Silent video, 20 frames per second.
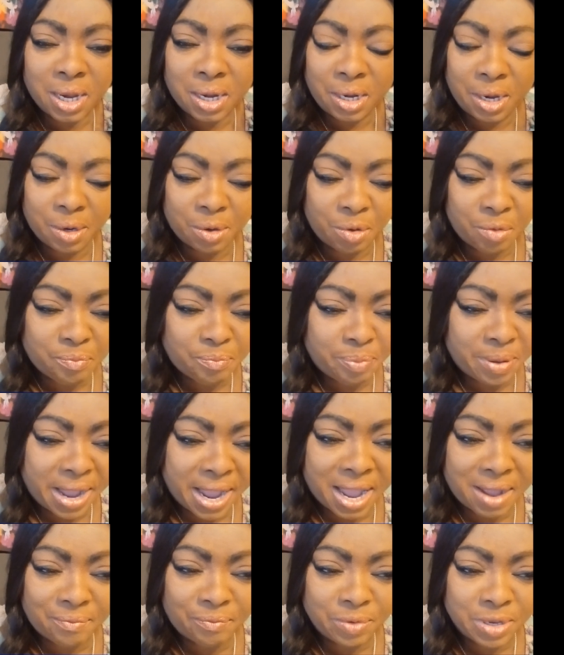little
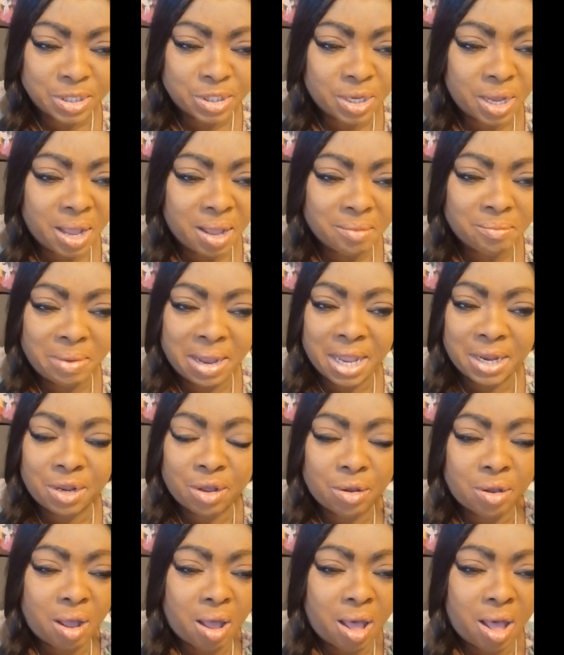pamphlets, man
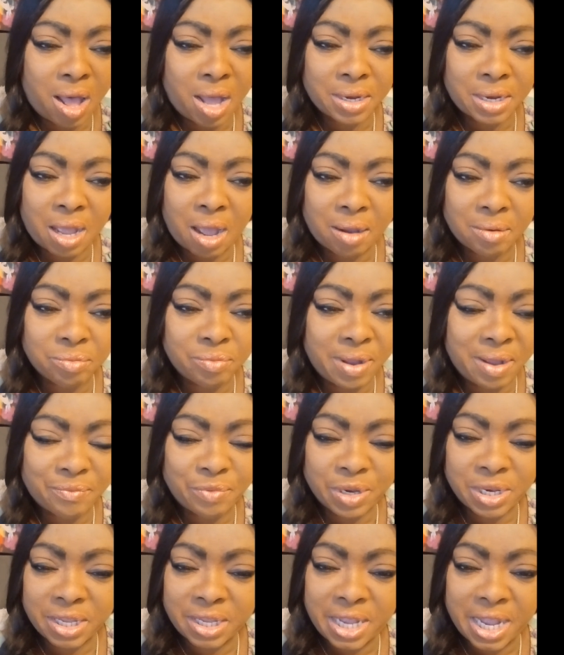of God, uh,
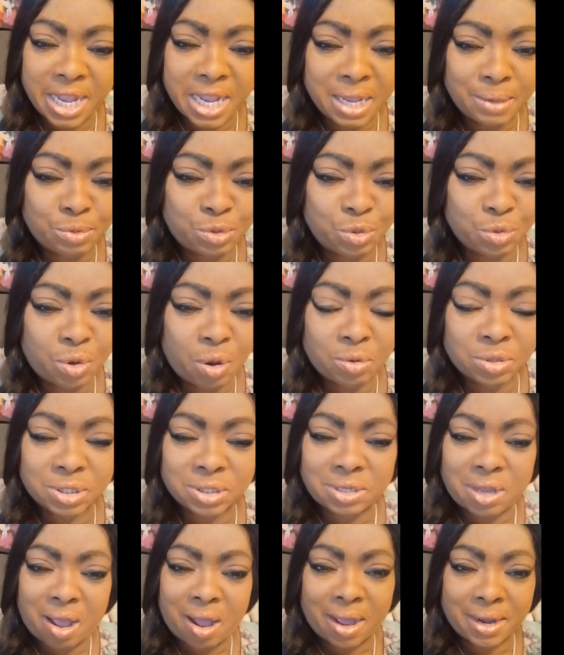Reverend Gibbs, you're gonna
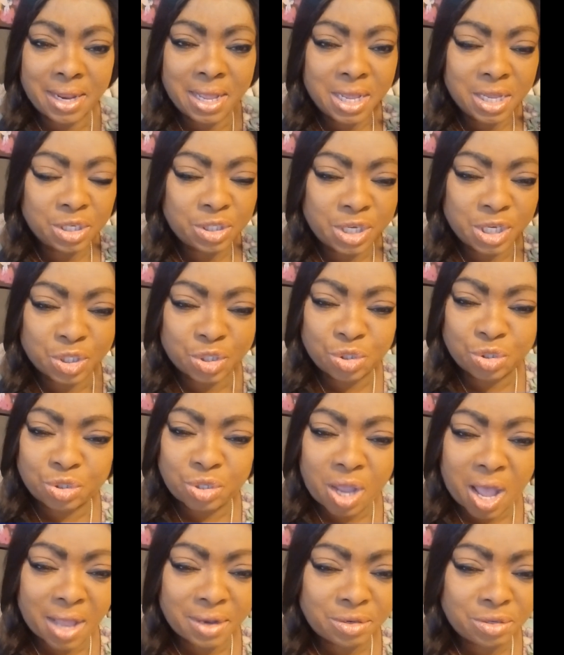start just
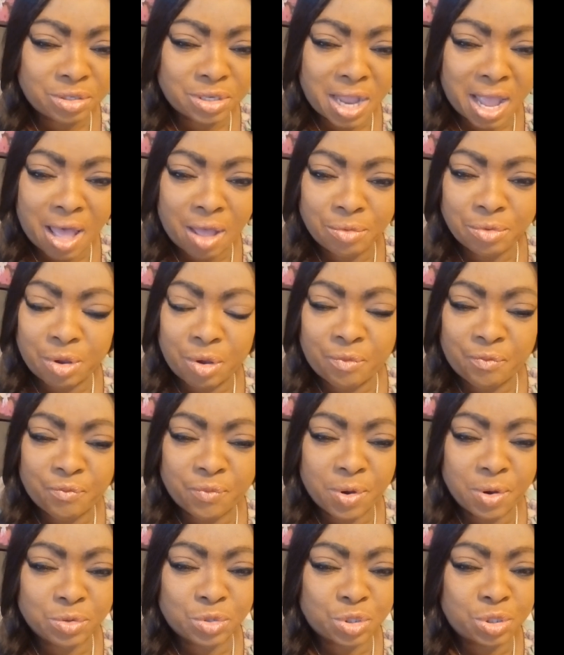jotting down your
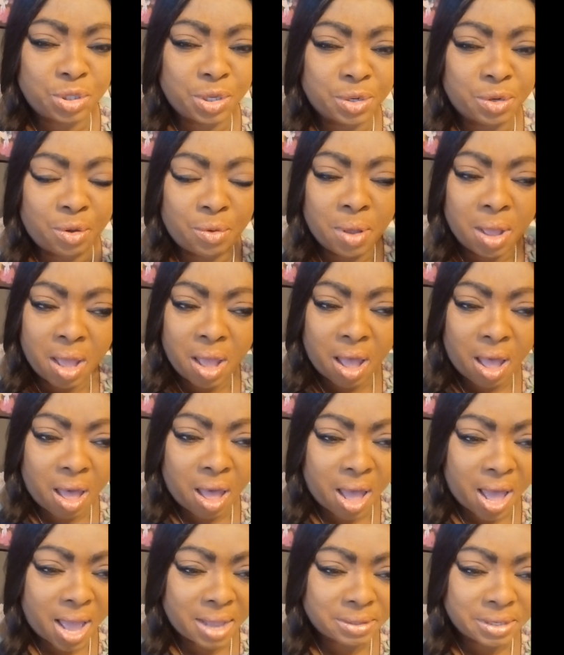first little,
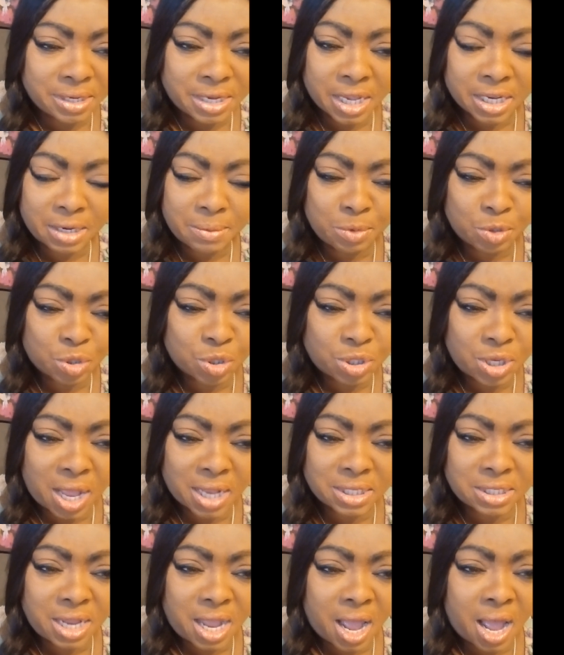uh, uh you know,
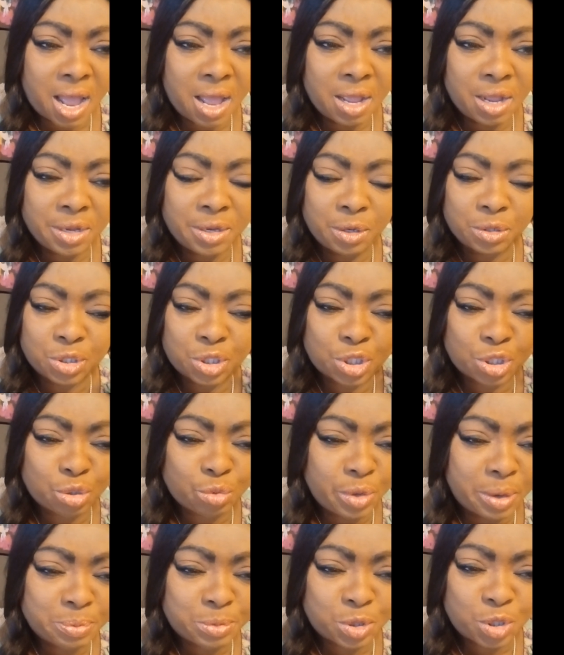satire, your
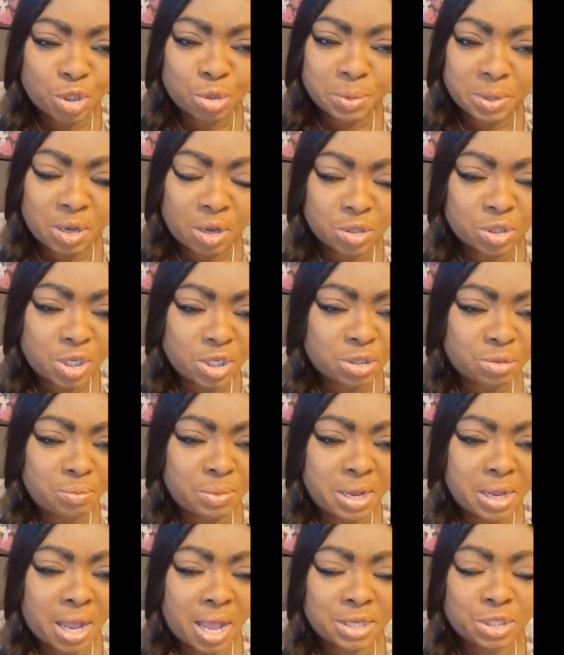scriptures because
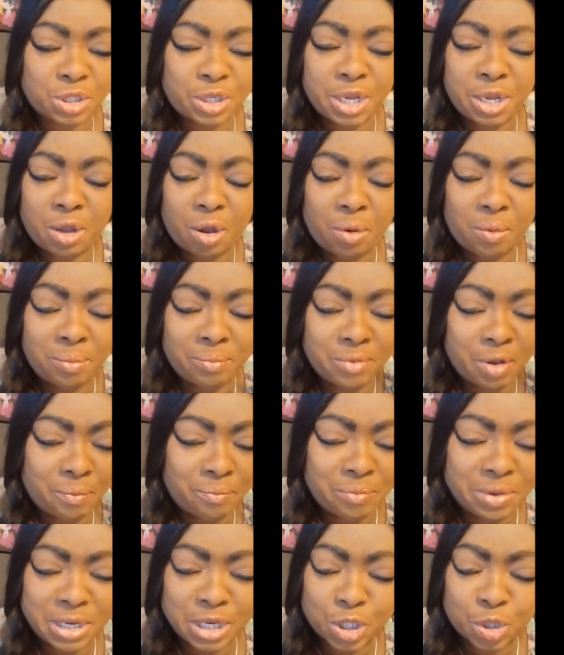I see your, your
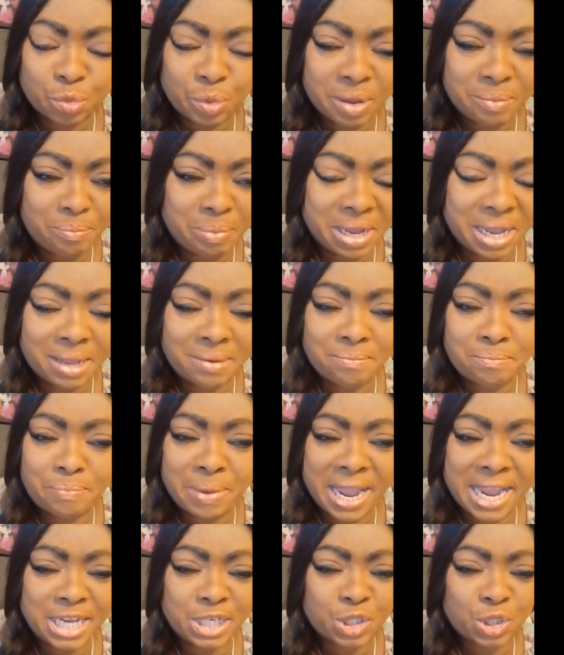ministry being
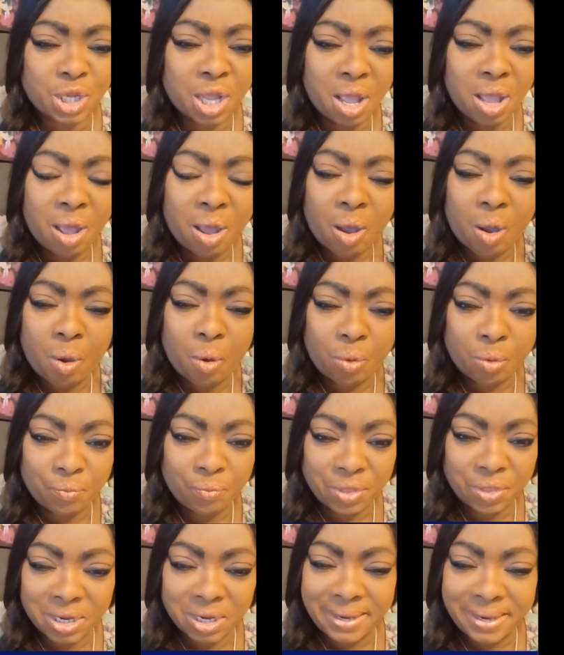based
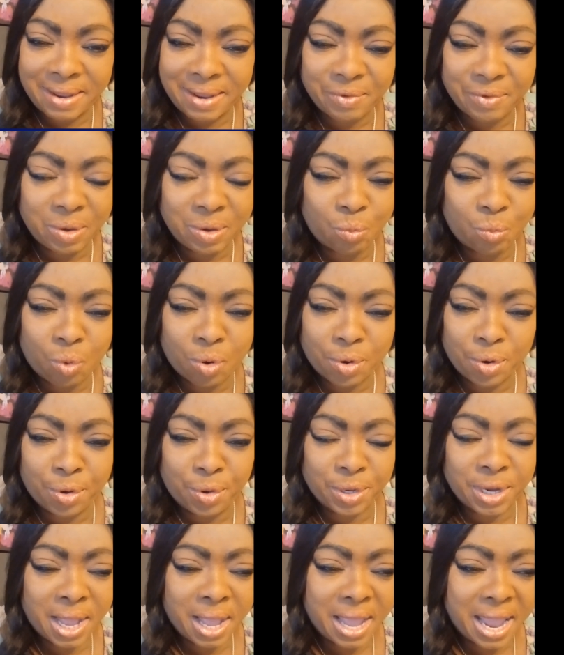on the living
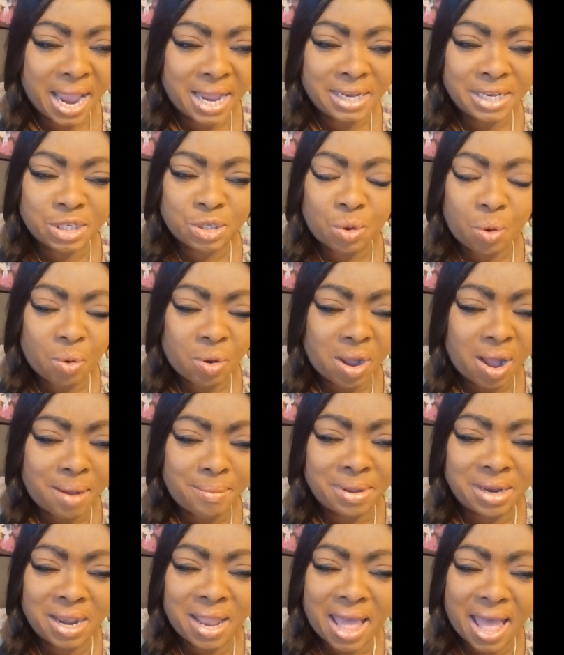word and it's gonna
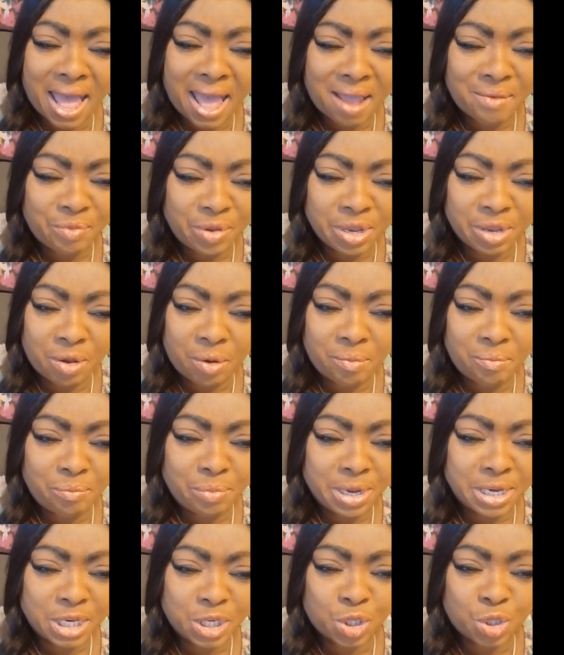come alive in your
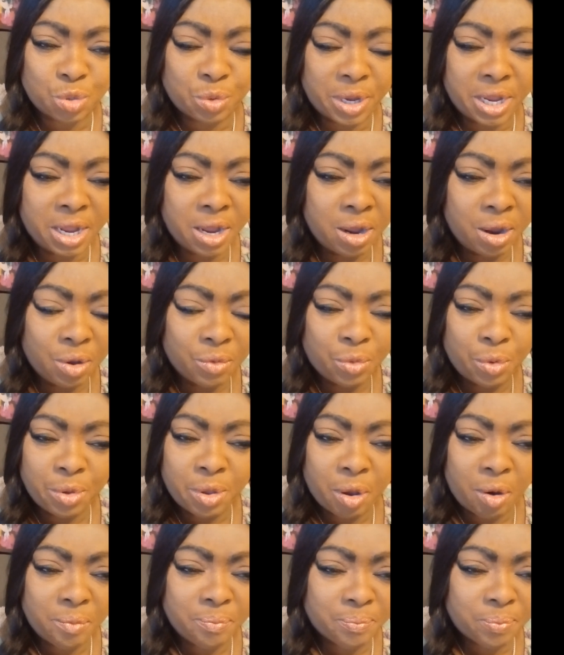ministry
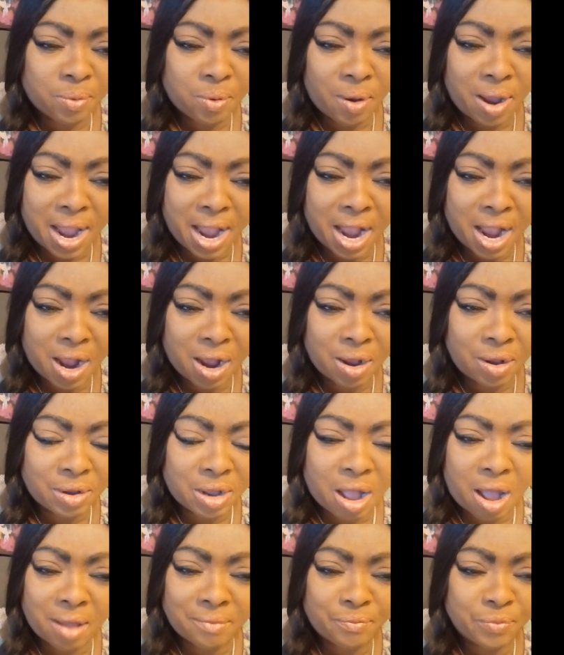through your prayer
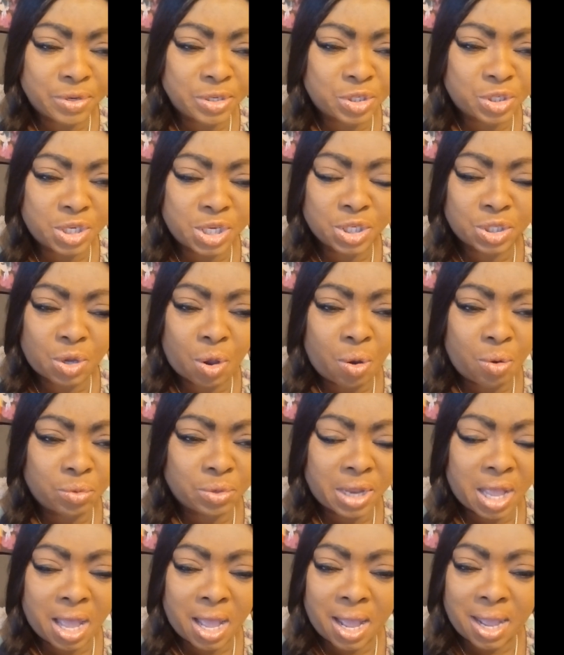conferences
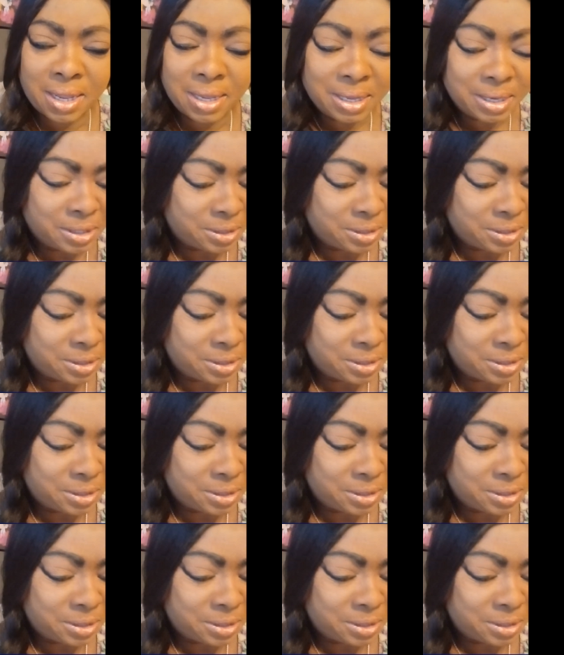on uh,